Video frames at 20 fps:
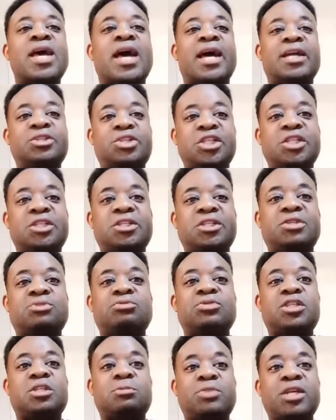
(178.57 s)
And Jesus
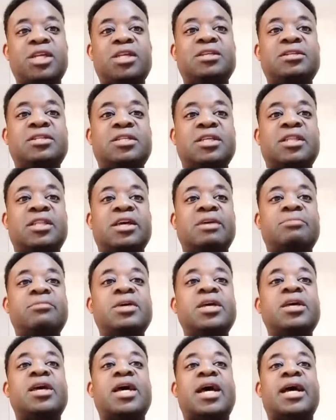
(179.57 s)
was speaking to them.
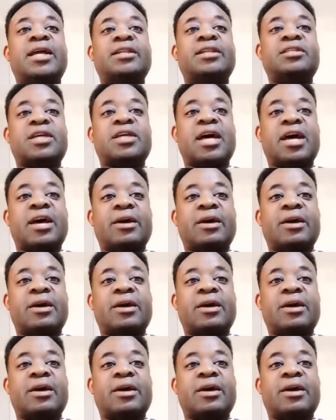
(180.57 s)
And